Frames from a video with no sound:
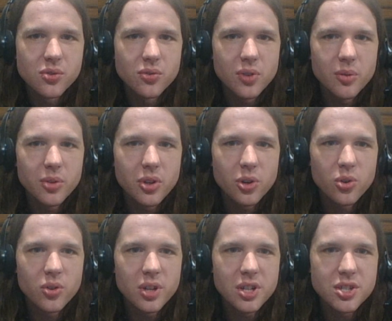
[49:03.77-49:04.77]
groan and
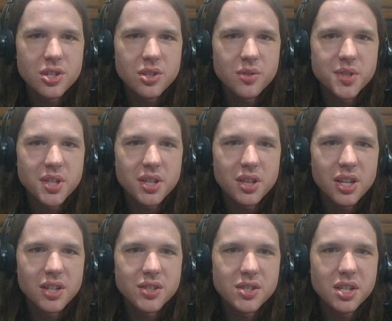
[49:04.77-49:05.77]
cringe-inducing
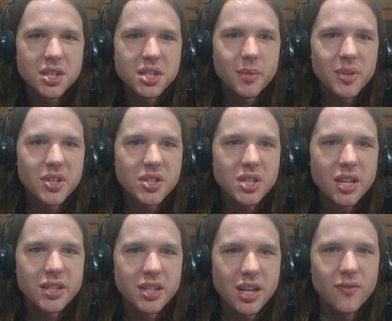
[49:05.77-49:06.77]
things CHWC
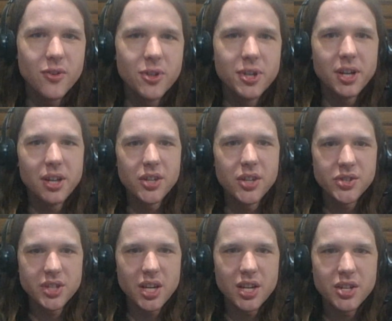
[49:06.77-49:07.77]
has ever done on the
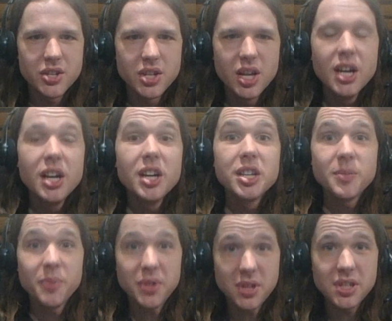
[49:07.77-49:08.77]
stage. To
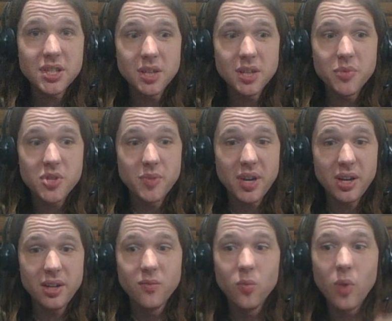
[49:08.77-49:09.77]
put this into
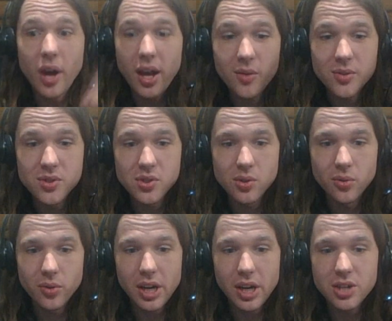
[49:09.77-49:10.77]
perspective why it was so
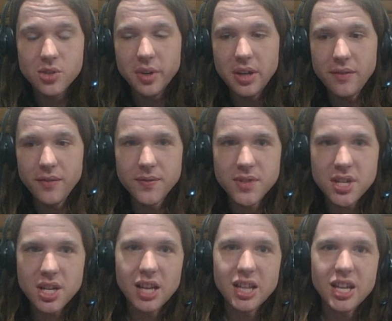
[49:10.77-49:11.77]
great,
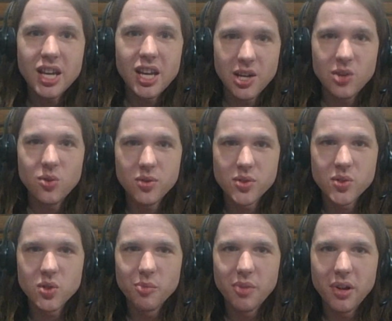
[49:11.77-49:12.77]
2015 had the indoor
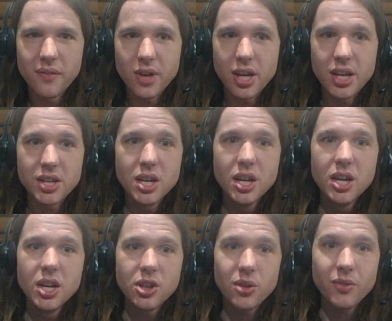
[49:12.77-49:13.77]
snowball fight,
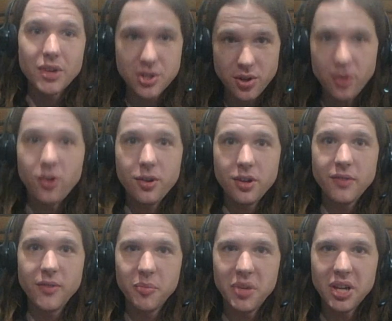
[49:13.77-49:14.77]
the return of
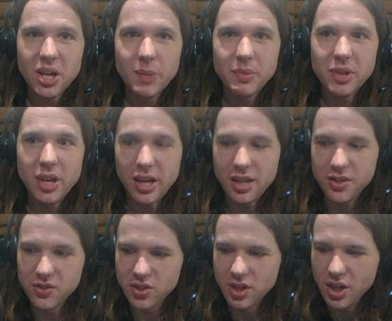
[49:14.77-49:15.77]
the pickup
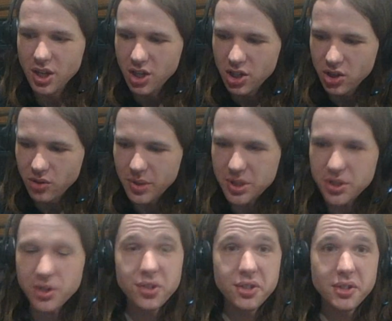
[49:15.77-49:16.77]
lines, the
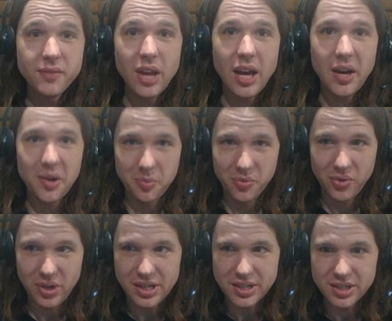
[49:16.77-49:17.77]
return of the How to
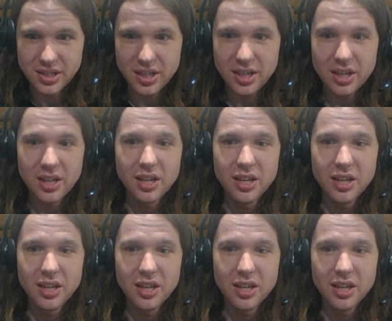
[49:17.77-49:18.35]
Pray skit,